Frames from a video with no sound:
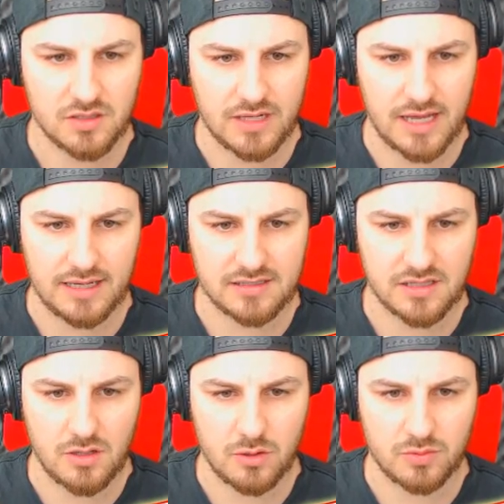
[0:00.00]
So, yeah, let's
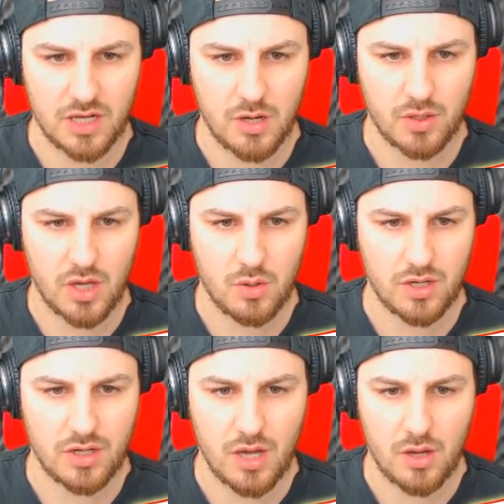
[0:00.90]
go. Go, go,
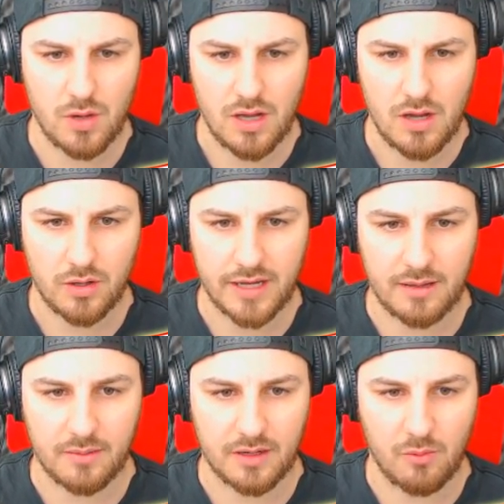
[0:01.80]
go, go. Okay,
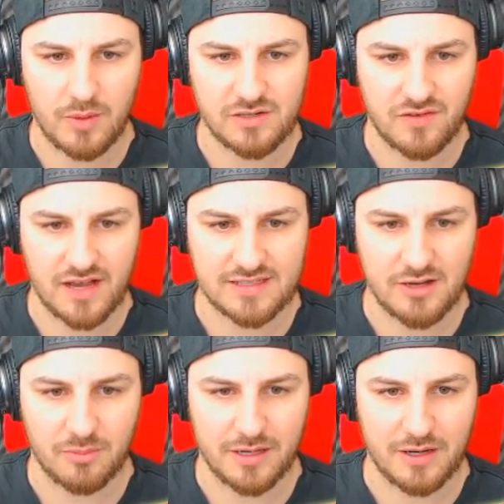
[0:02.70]
I'm going way too fast
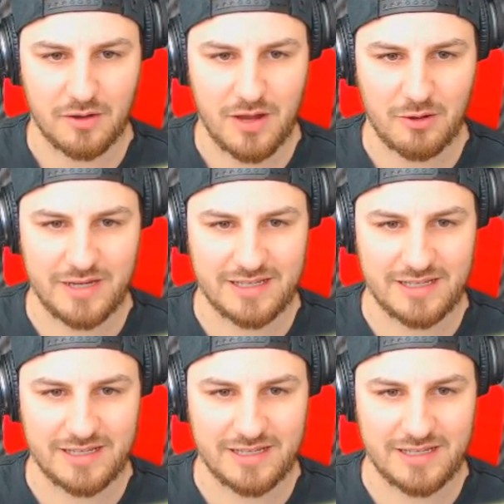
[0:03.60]
now. I'm like, oh, no,